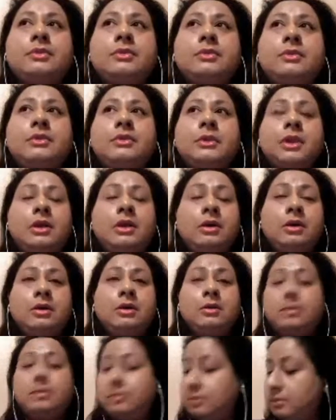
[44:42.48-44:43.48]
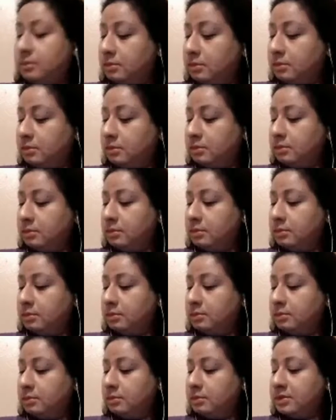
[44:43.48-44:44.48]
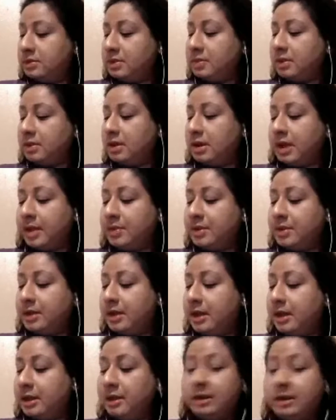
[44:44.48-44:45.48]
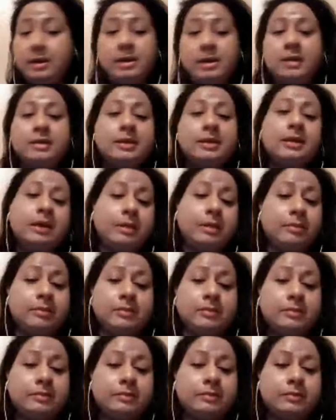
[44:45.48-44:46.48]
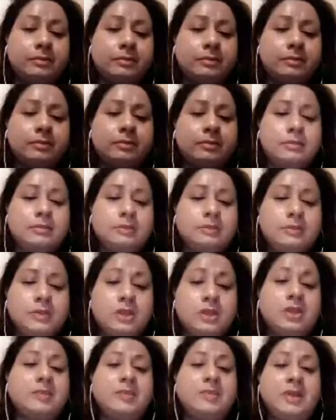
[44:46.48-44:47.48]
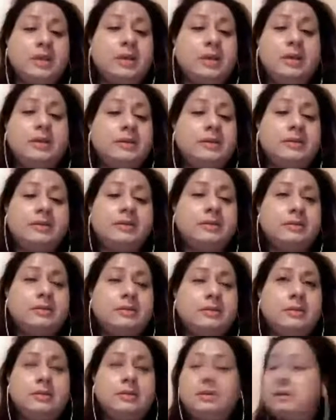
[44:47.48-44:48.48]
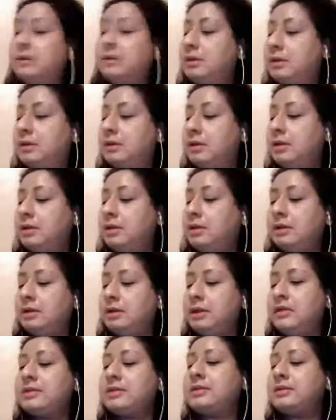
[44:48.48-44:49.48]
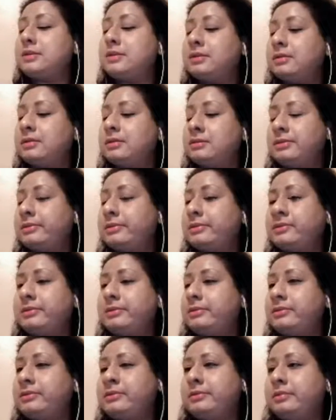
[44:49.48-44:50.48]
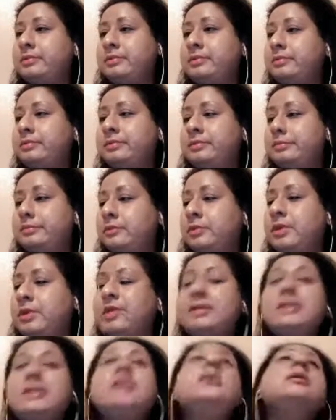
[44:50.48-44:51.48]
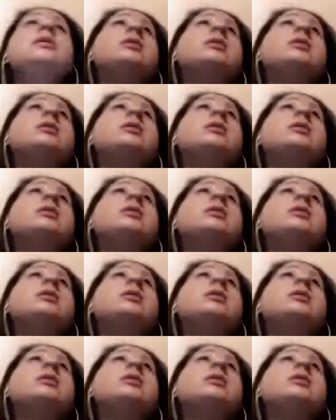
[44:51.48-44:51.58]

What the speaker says: you know, something could happen to Daddy at any time. just because. That's still an